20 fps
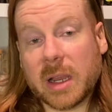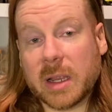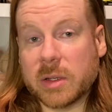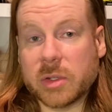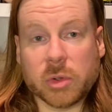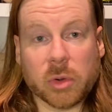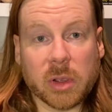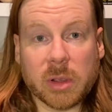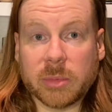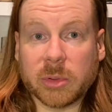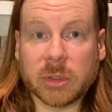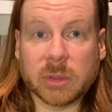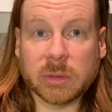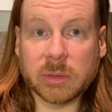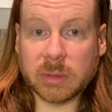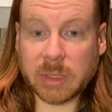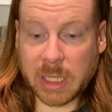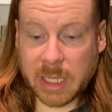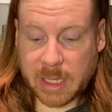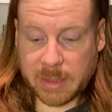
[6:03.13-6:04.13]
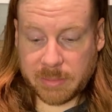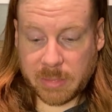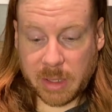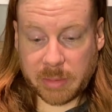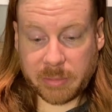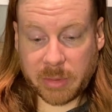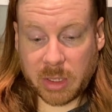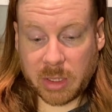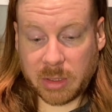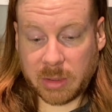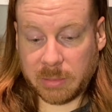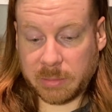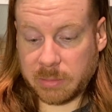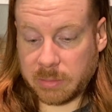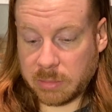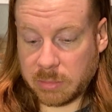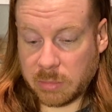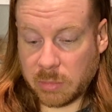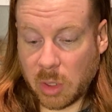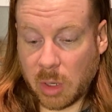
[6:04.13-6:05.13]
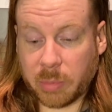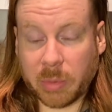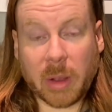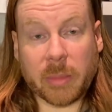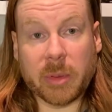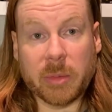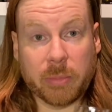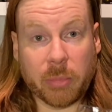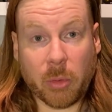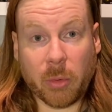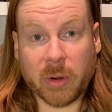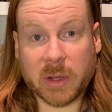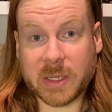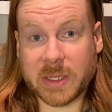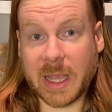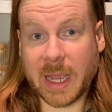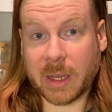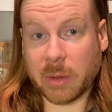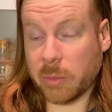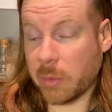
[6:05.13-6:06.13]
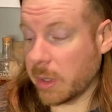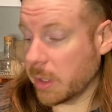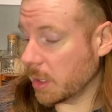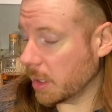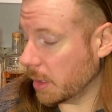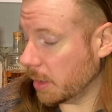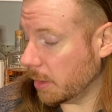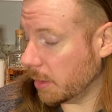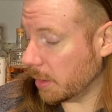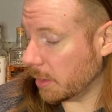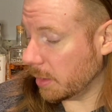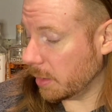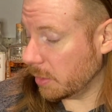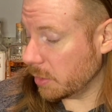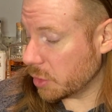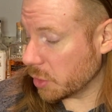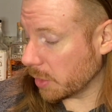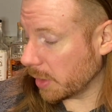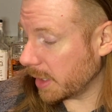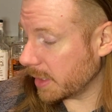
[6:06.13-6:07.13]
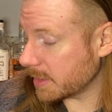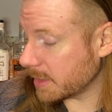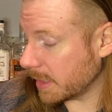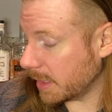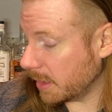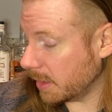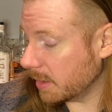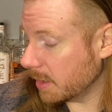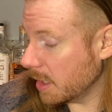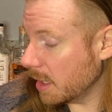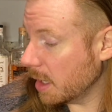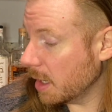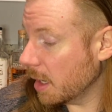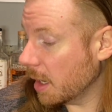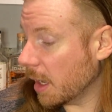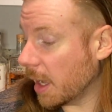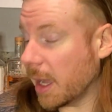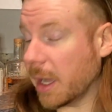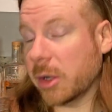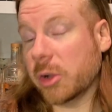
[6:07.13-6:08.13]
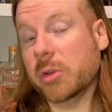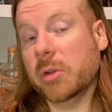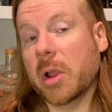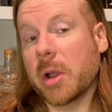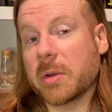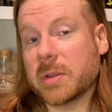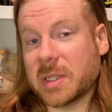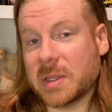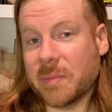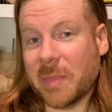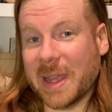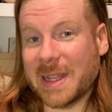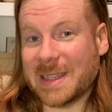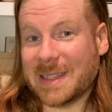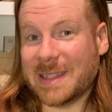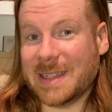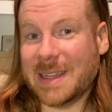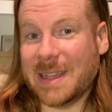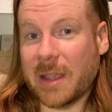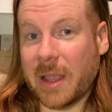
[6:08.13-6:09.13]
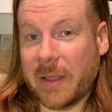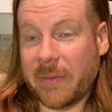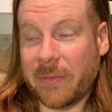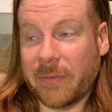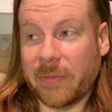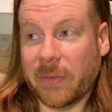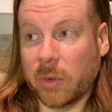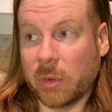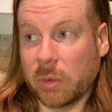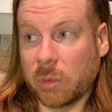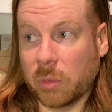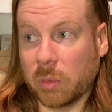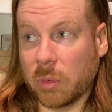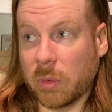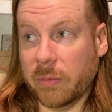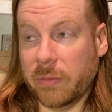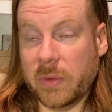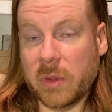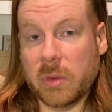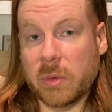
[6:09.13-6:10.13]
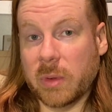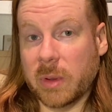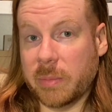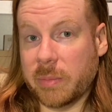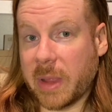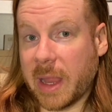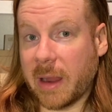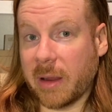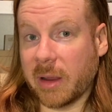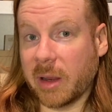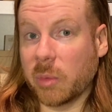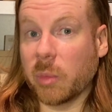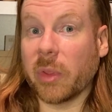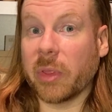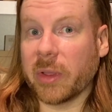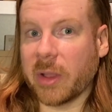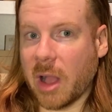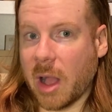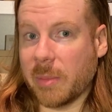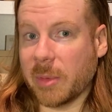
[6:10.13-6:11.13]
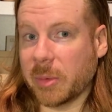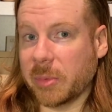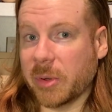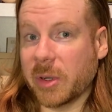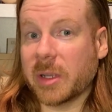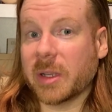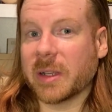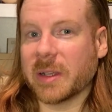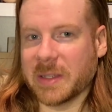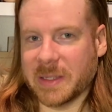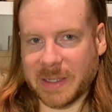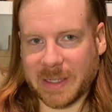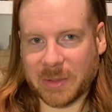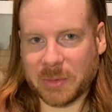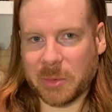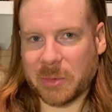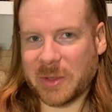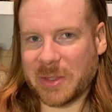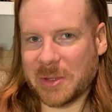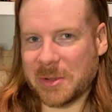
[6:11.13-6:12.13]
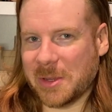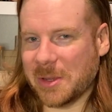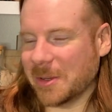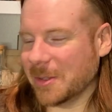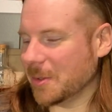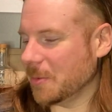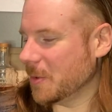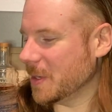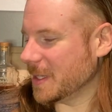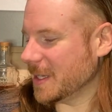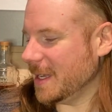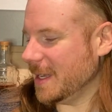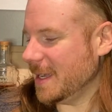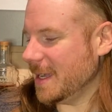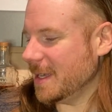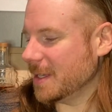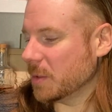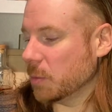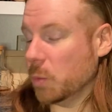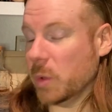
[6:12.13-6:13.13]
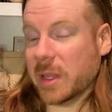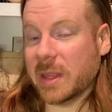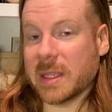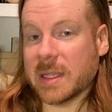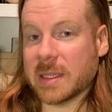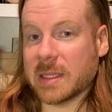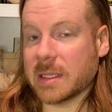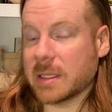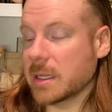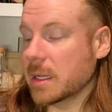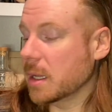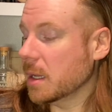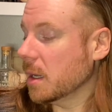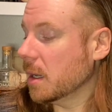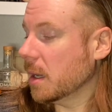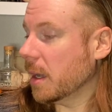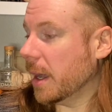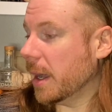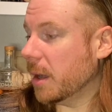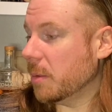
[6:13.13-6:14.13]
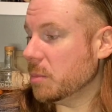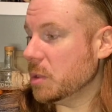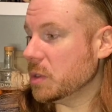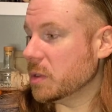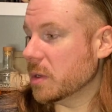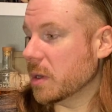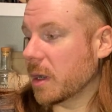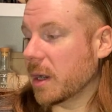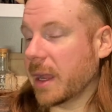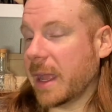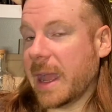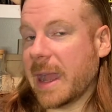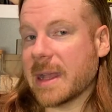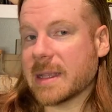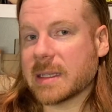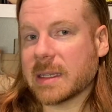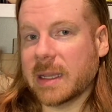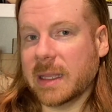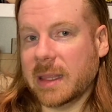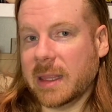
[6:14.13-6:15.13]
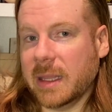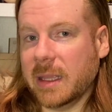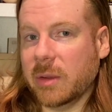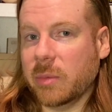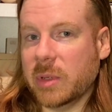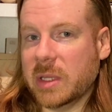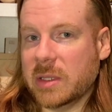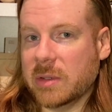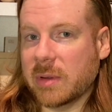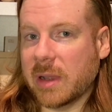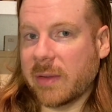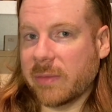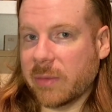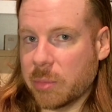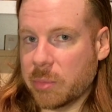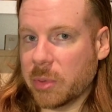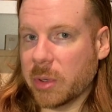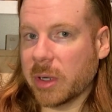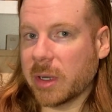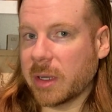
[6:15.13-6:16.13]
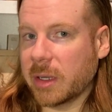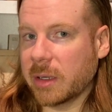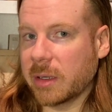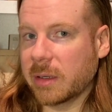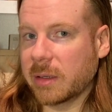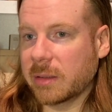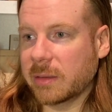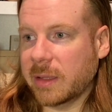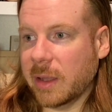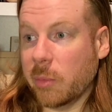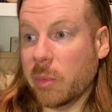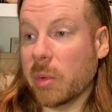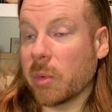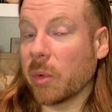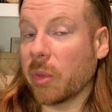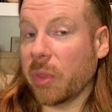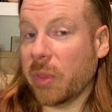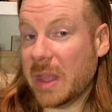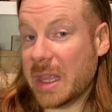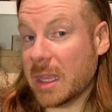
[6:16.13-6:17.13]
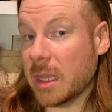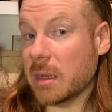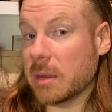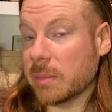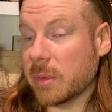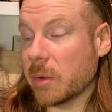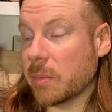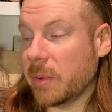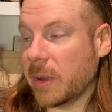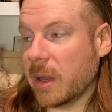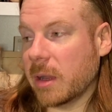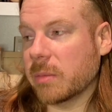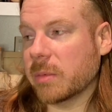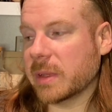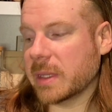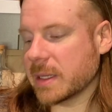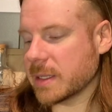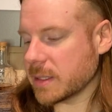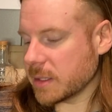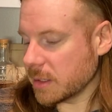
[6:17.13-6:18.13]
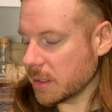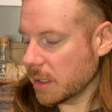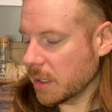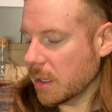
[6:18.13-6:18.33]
enjoyable. I'll probably pour a second one and enjoy it. And who knows, you might see a full review and pairing with a comic book, because that's what we do here at the Whiskey Geeks. With this Mizunara cask, I think we do have a book that we were thinking about pairing with this.